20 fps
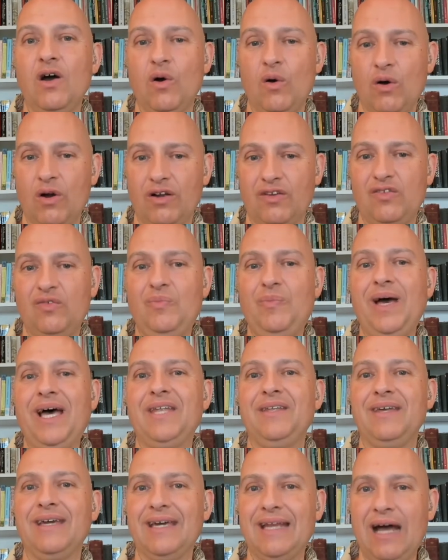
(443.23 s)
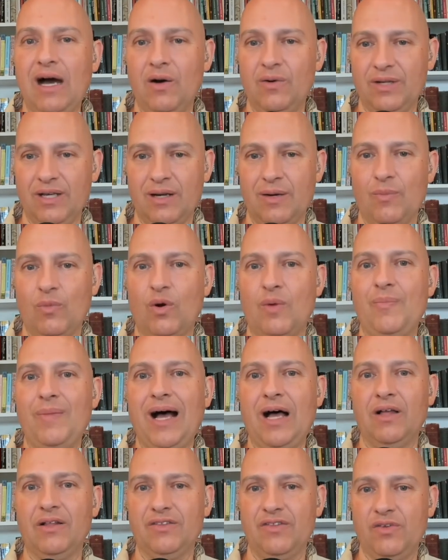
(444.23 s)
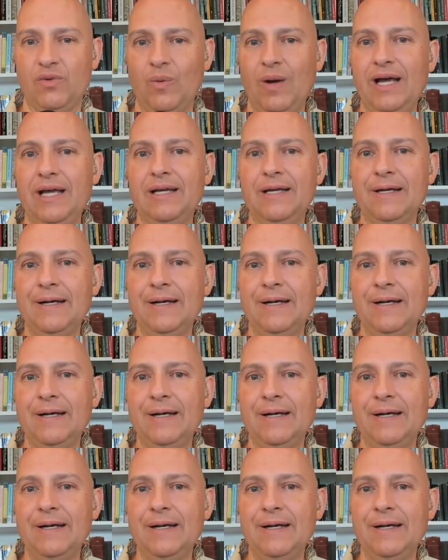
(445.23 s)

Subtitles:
or expanding it out in a more balanced way.